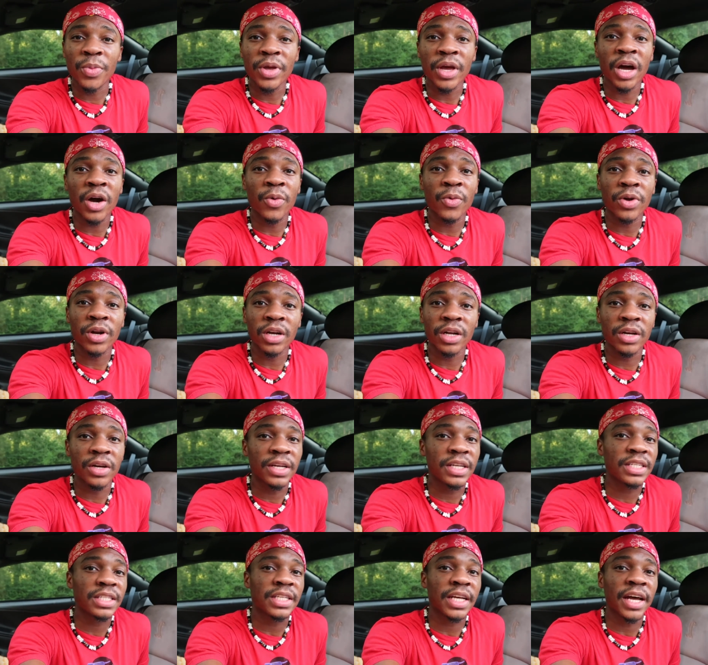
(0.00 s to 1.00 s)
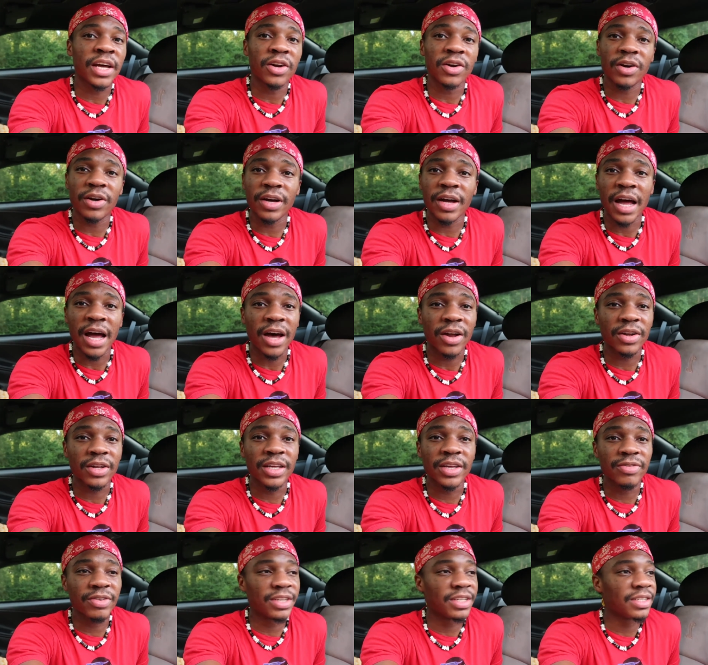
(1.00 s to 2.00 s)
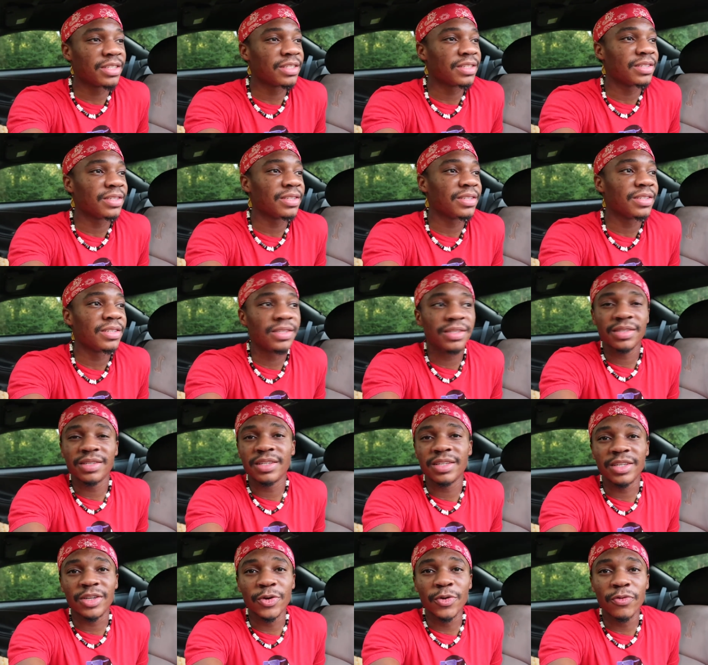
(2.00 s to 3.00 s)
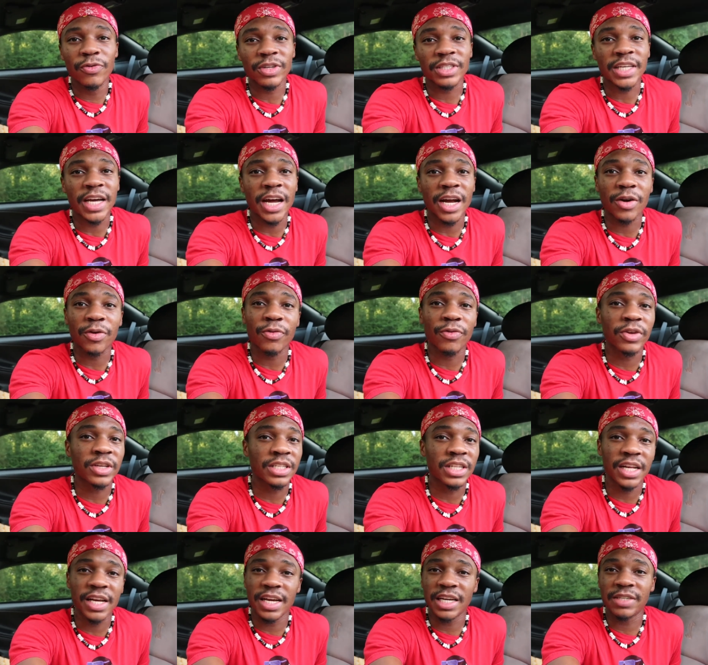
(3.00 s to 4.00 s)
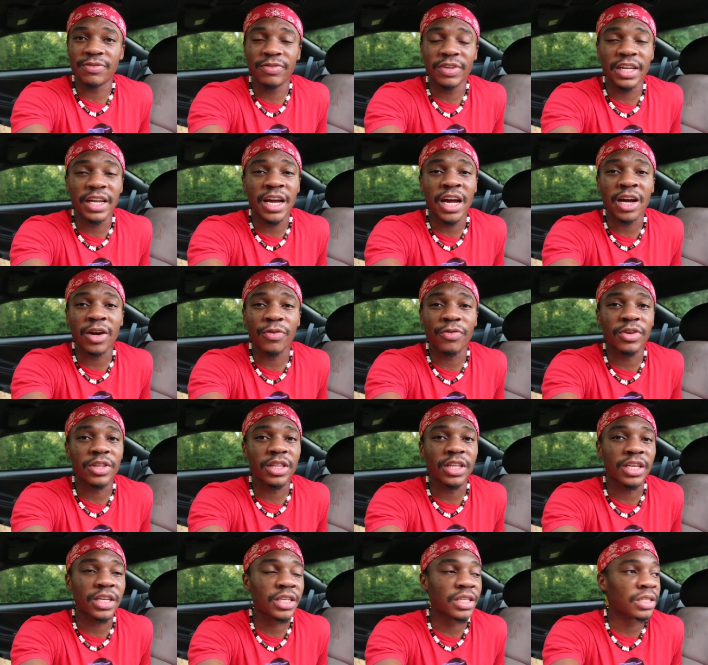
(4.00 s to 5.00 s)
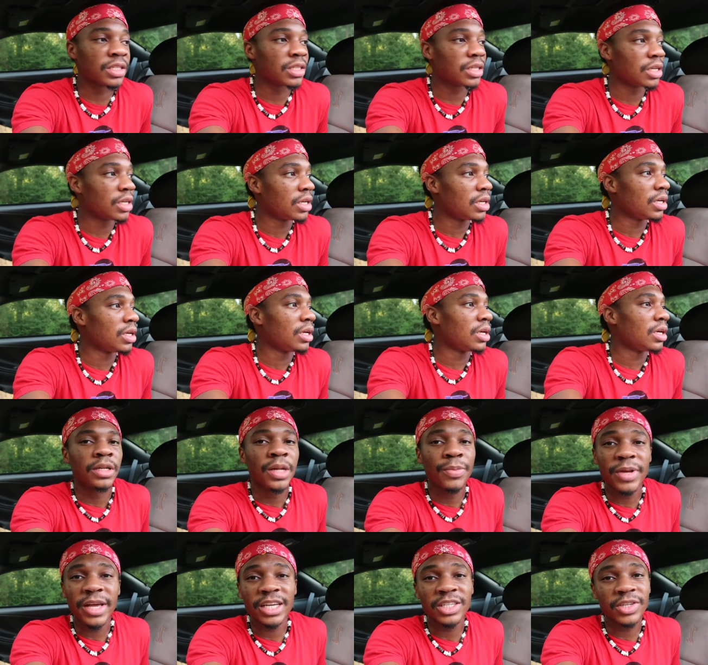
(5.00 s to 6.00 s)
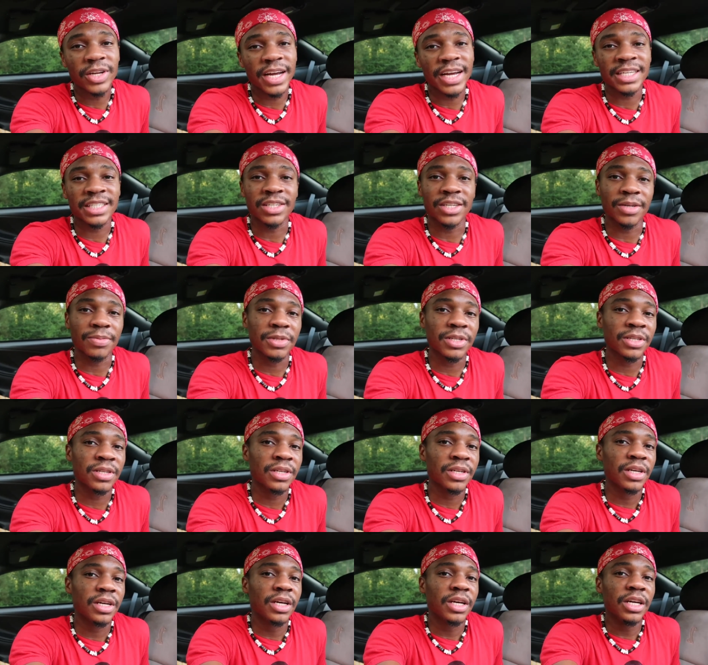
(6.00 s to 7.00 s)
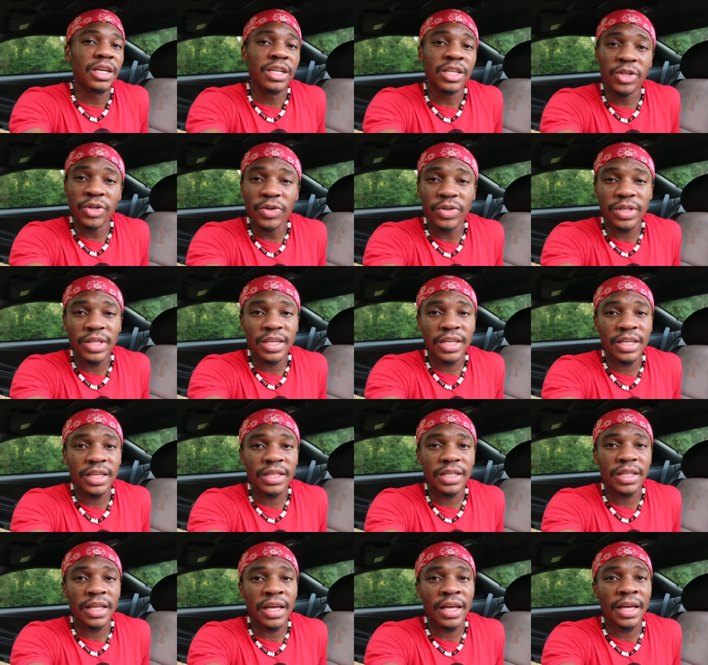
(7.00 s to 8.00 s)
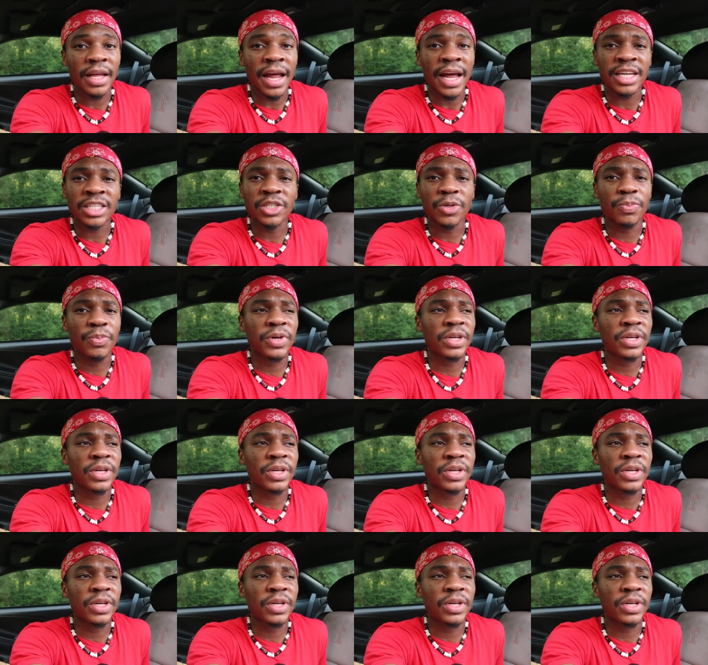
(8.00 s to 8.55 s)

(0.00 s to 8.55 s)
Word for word: me out with a little insight on how to even do photography slash videography things. Let me ask you guys something. Do you think that I should